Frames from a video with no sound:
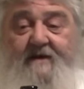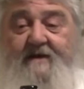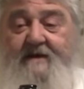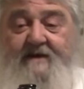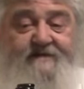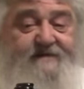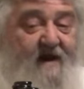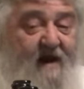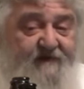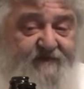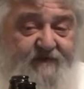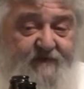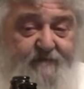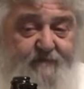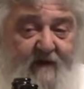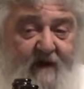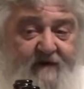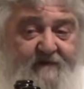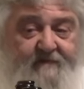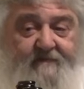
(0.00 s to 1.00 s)
It tasted
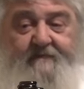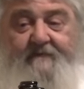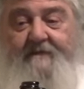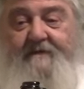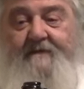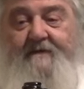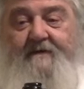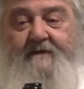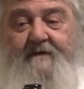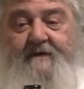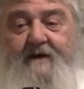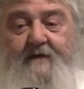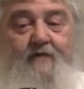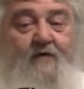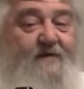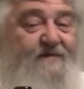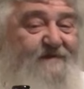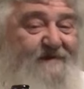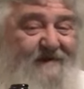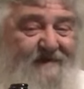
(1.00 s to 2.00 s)
better, it
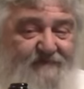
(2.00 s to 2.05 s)
wasn't